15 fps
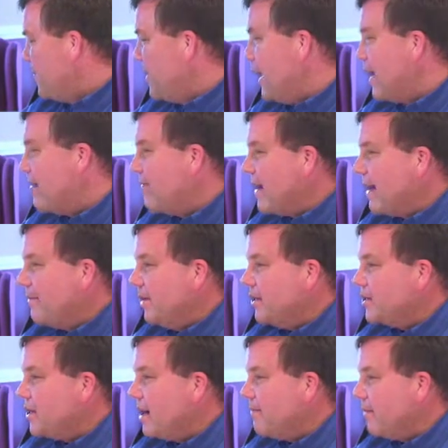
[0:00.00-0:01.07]
We had a
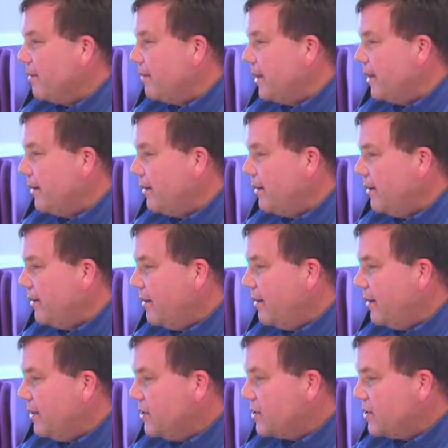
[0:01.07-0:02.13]
fabulous compliment.
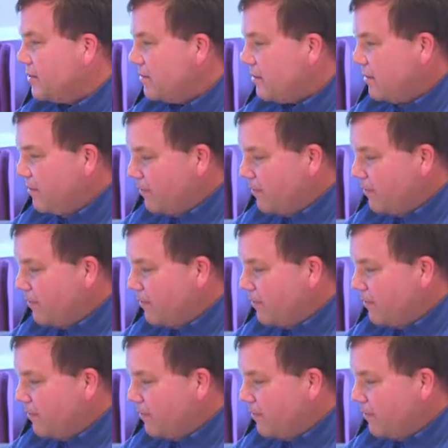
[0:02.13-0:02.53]
He's